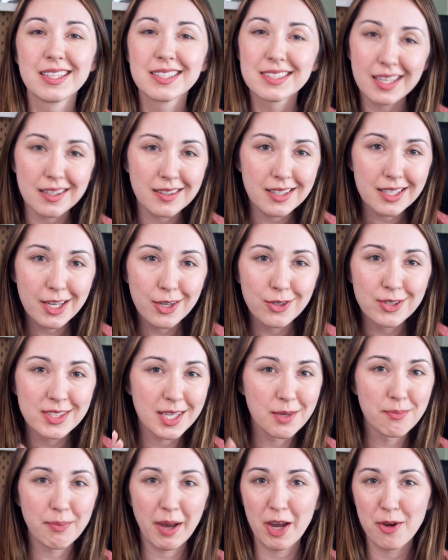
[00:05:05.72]
Cellulose
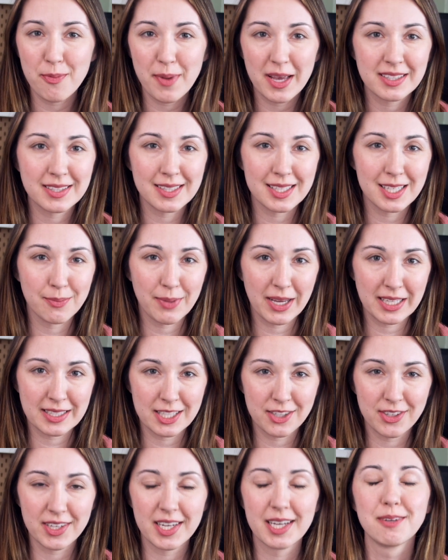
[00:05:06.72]
and biomass eating
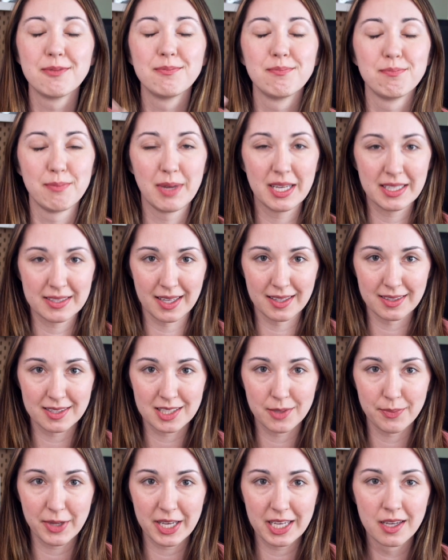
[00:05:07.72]
bacteria make sense
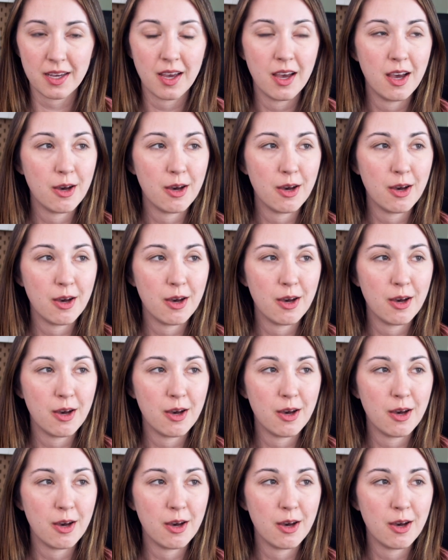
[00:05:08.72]
to me,